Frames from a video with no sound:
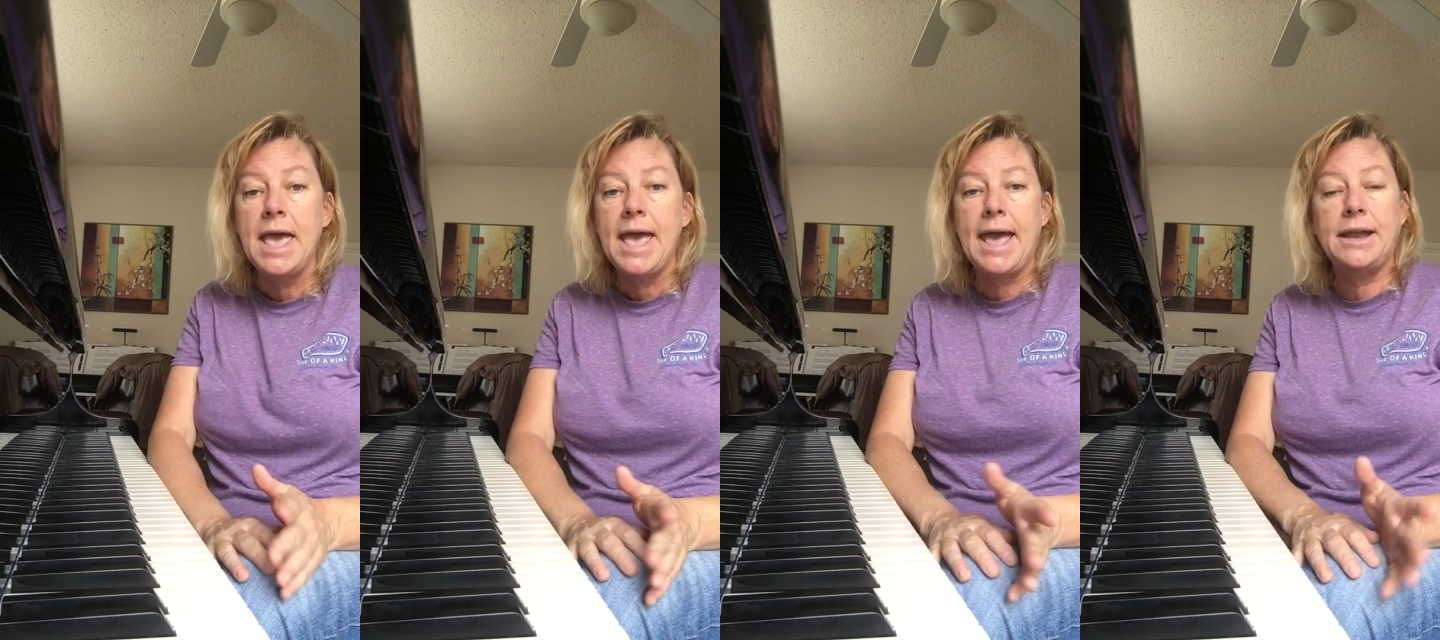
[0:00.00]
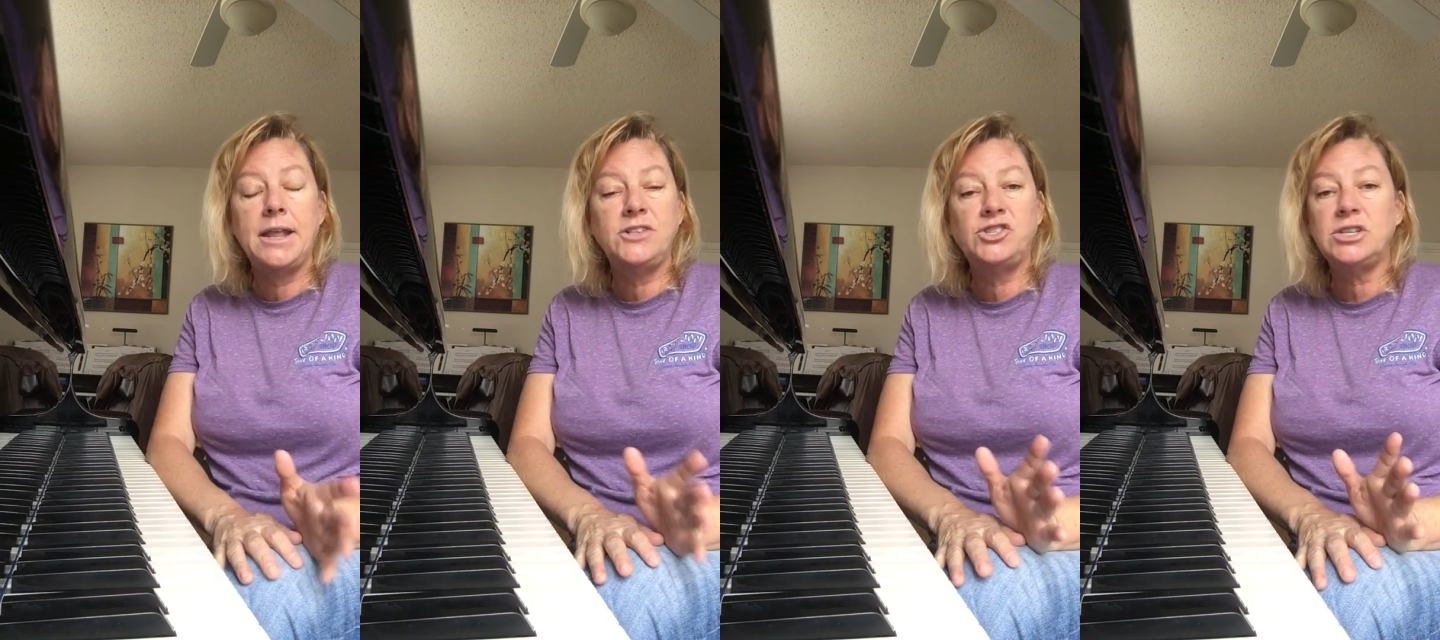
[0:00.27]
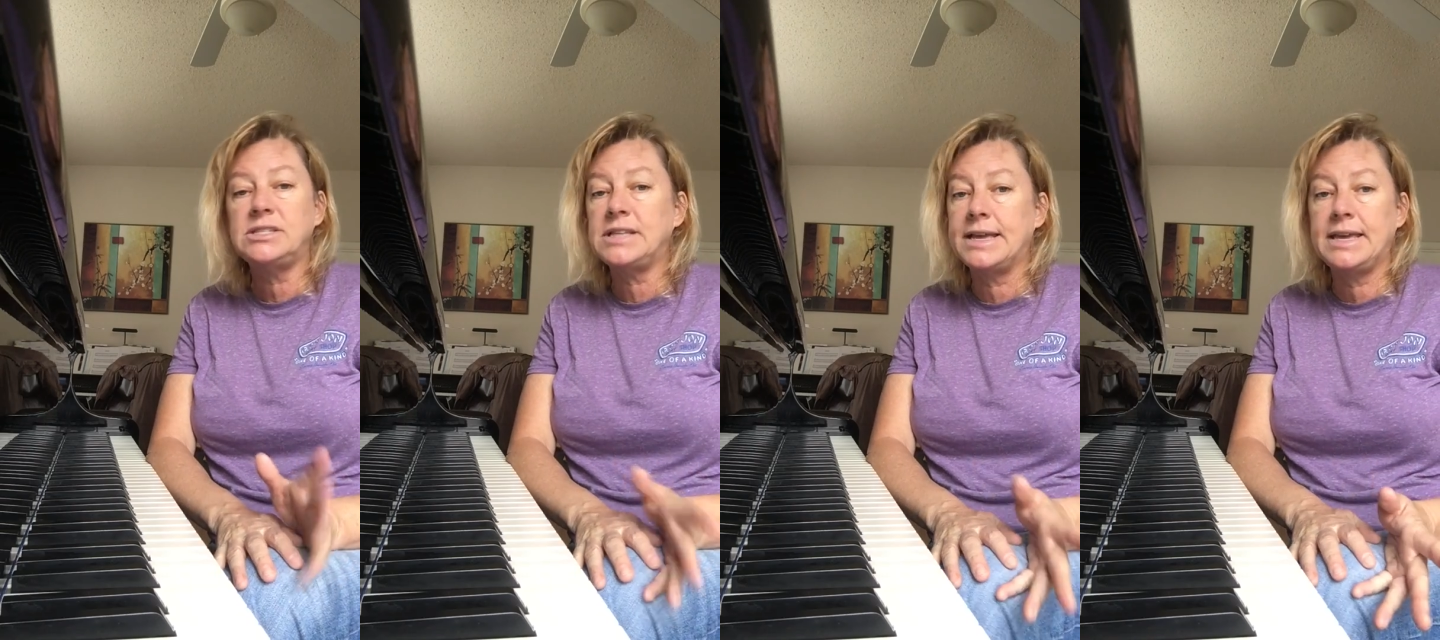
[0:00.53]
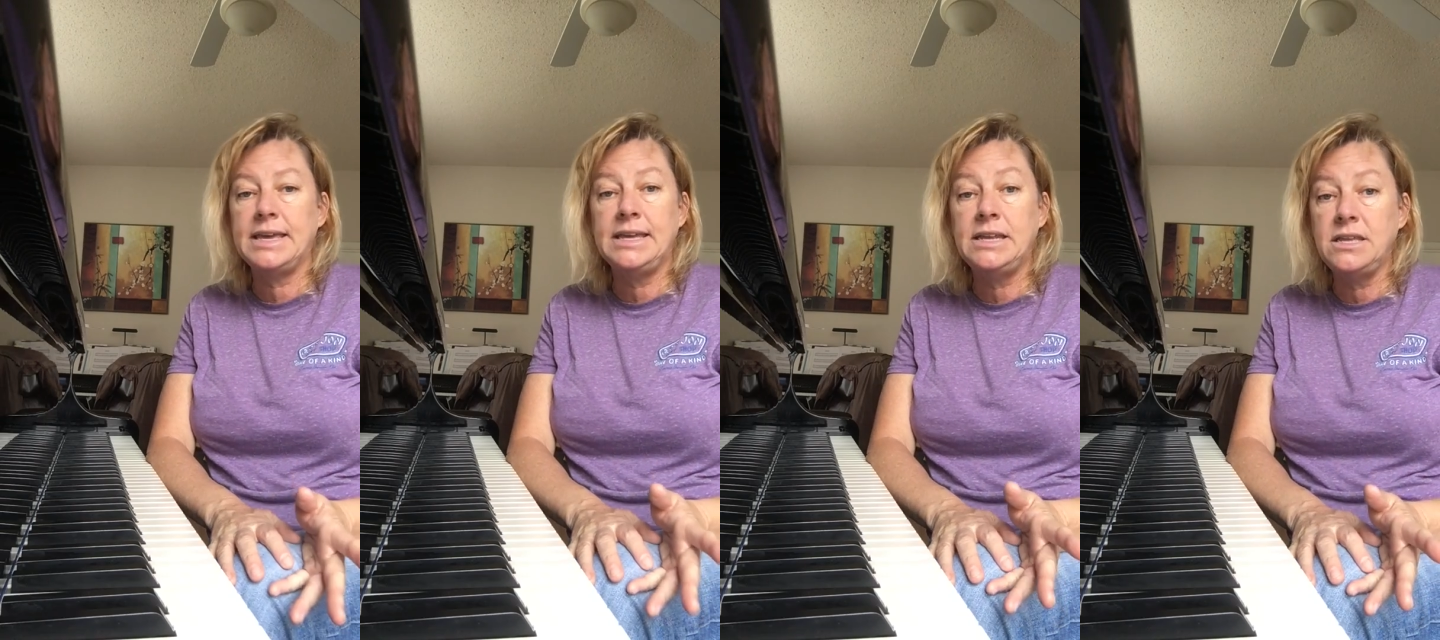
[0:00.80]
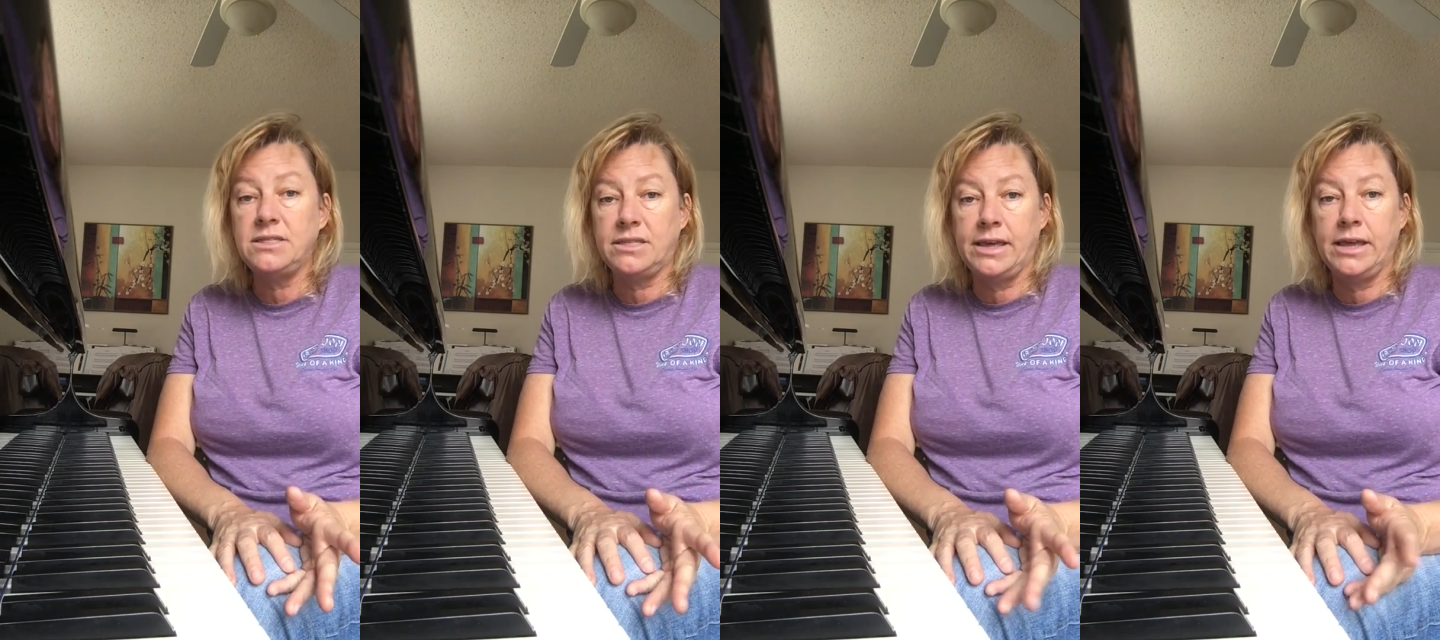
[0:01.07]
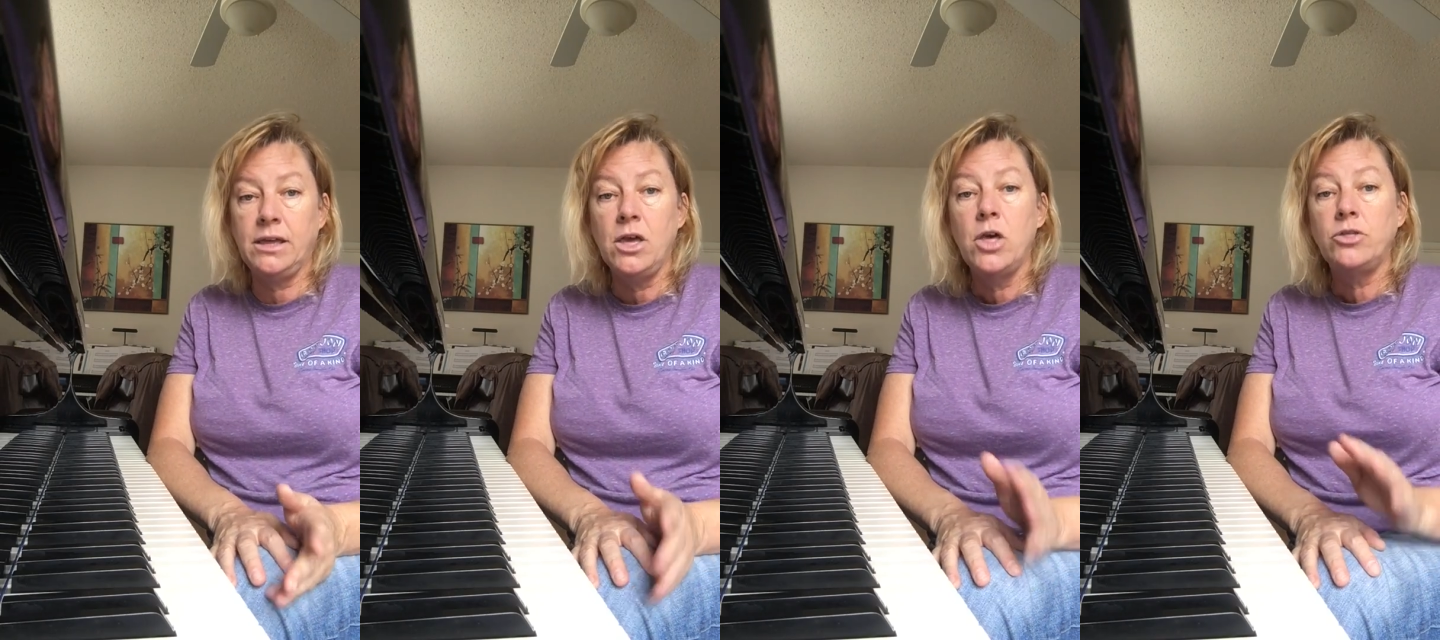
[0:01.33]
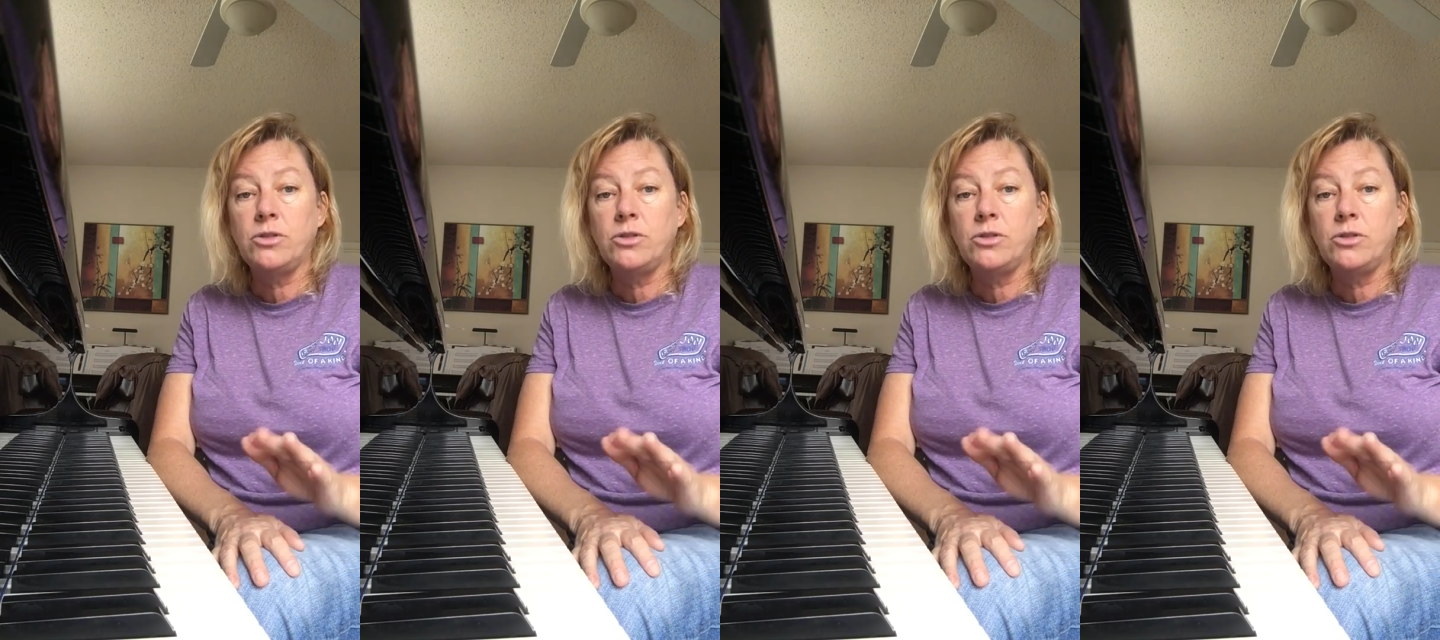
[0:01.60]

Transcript: And just like anything,